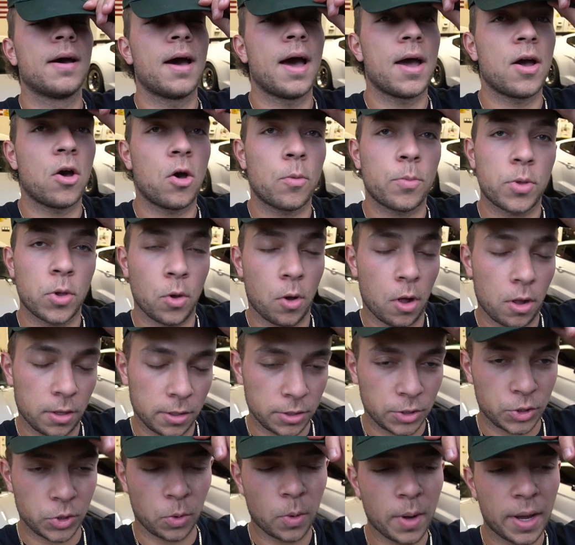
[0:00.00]
I hope you all
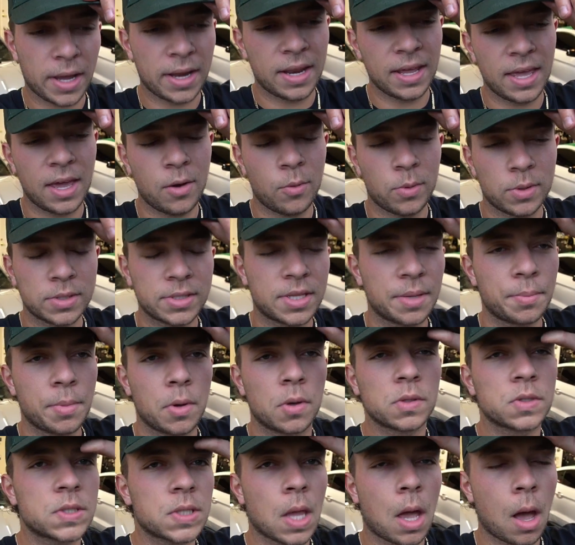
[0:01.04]
enjoyed. It was the
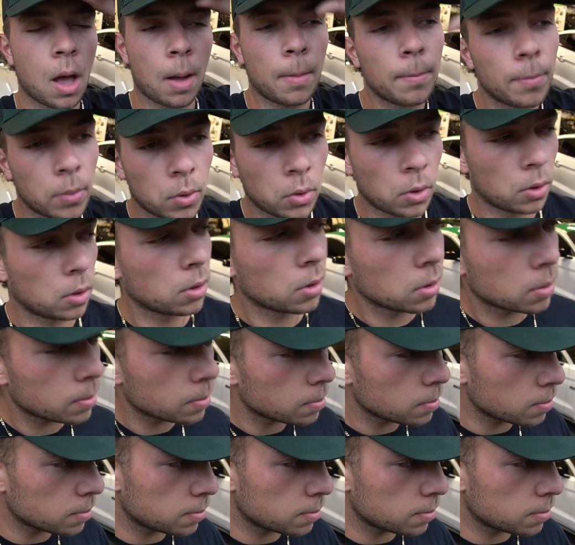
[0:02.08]
most humble